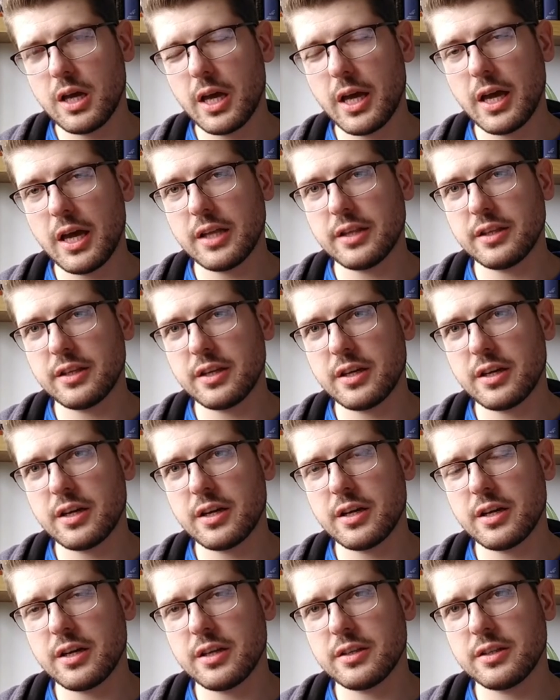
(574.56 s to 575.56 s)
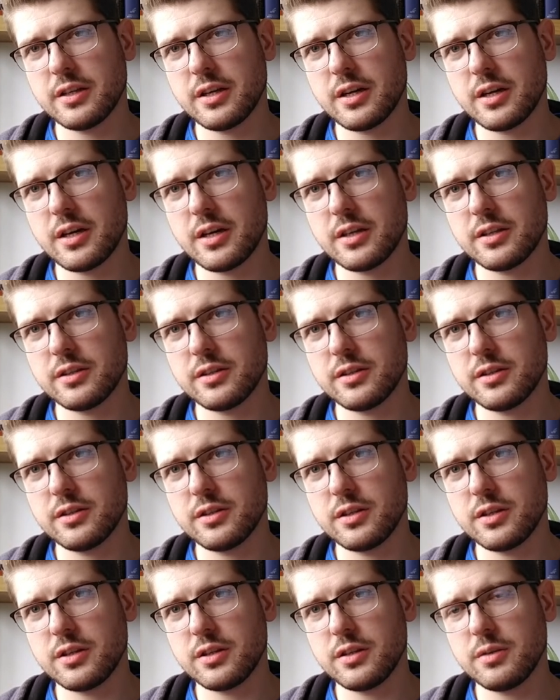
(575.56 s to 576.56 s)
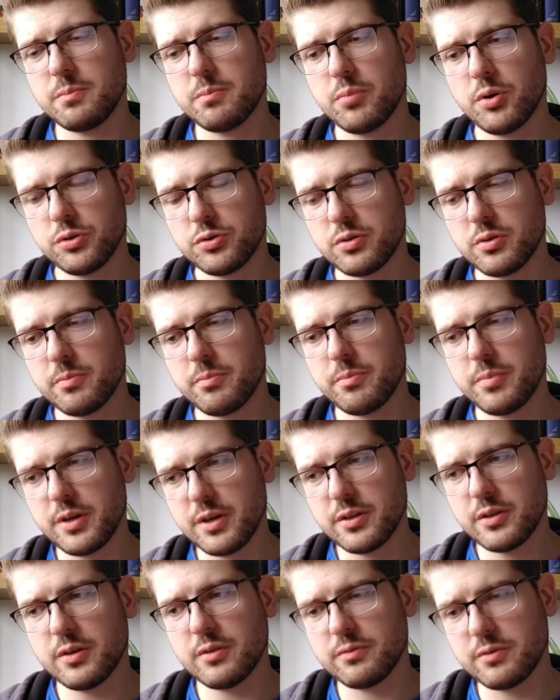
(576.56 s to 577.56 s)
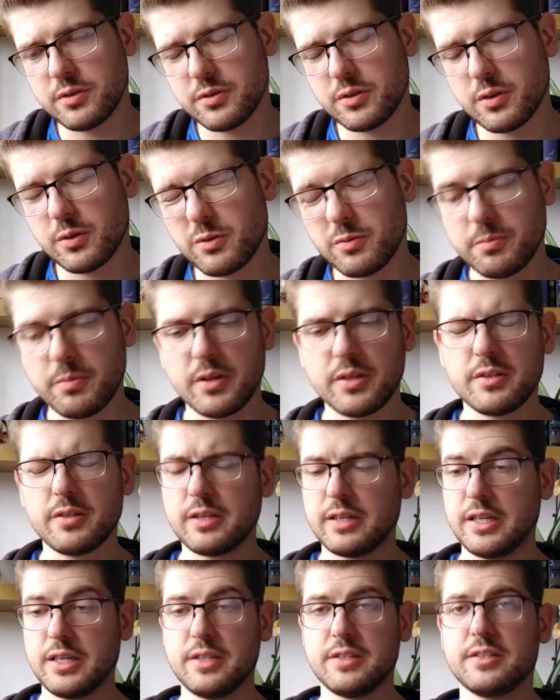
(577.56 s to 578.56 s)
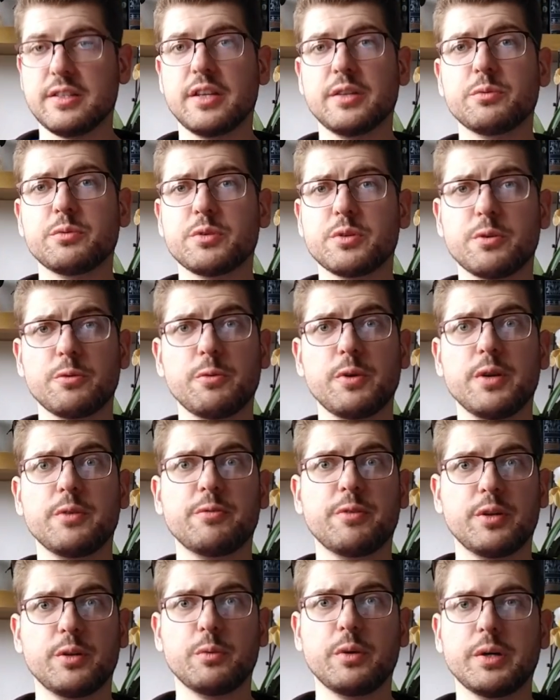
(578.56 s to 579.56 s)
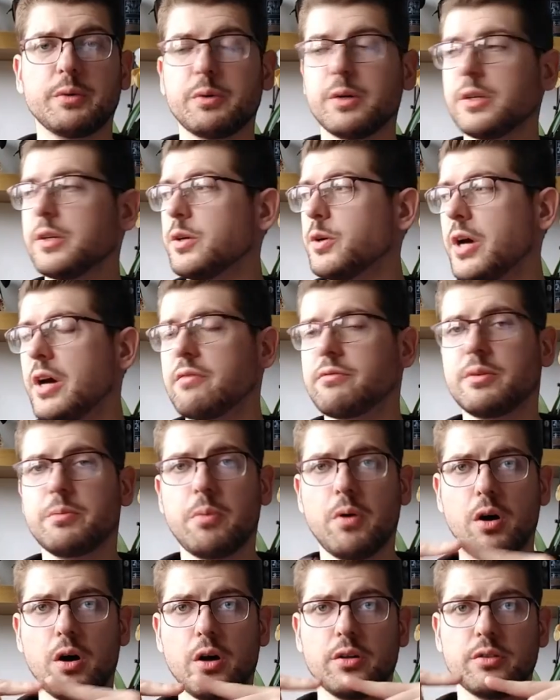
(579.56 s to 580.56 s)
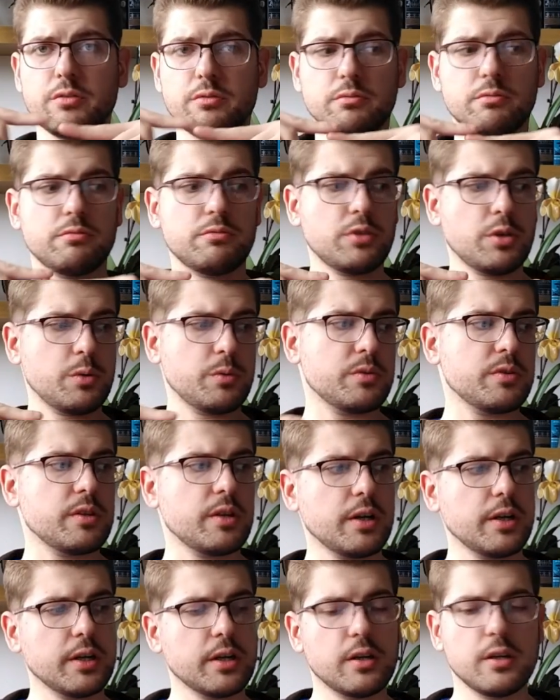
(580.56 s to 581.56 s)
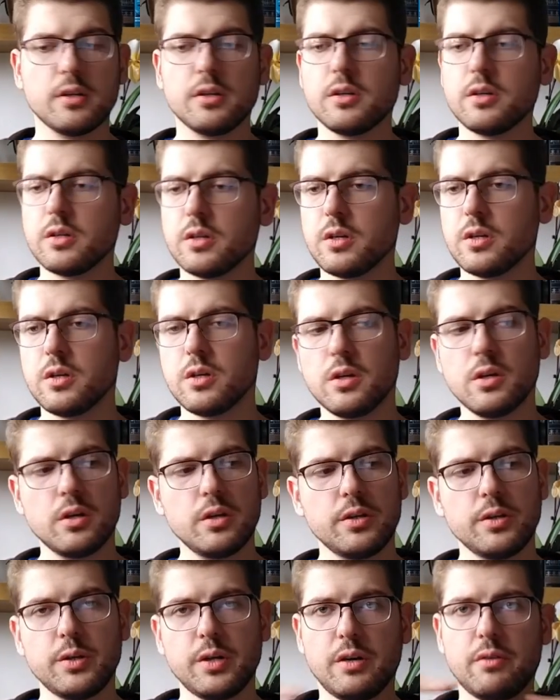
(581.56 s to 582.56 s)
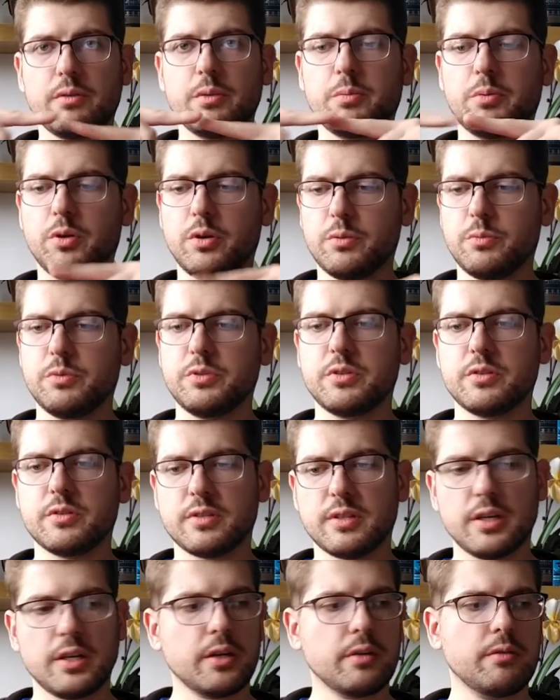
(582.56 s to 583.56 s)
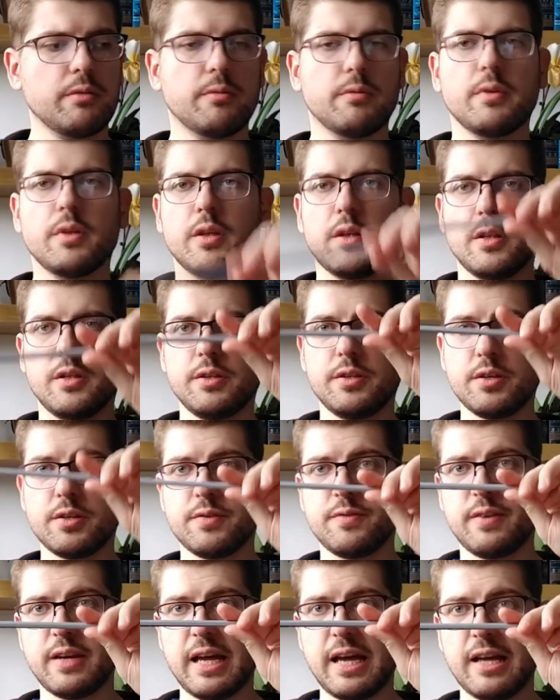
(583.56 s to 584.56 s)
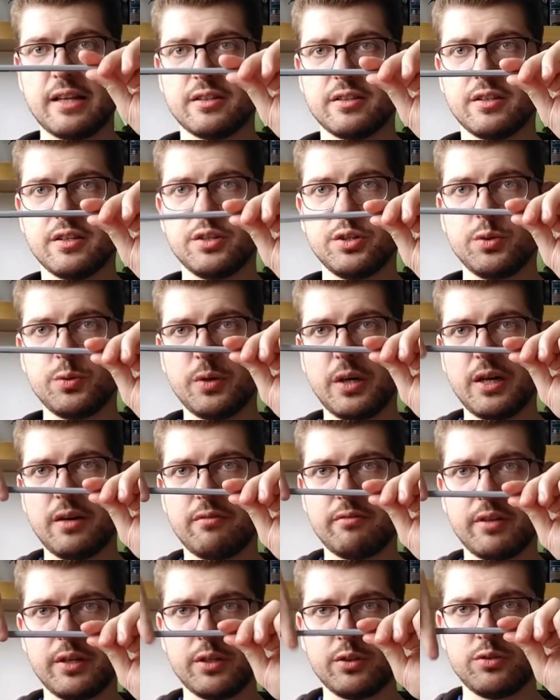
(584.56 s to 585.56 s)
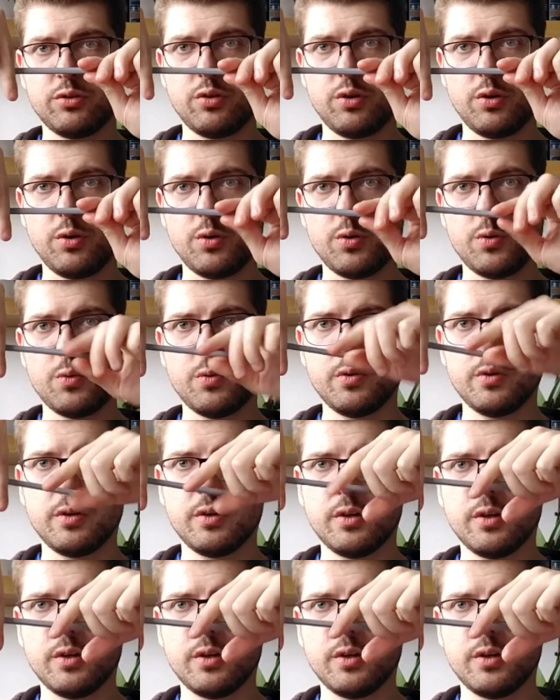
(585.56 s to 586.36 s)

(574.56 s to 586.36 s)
and the, then the bottom bit of the stones, basically it's done in a really funny way. When you have the pot, so it's like you have the pot which is like this flat, you have like two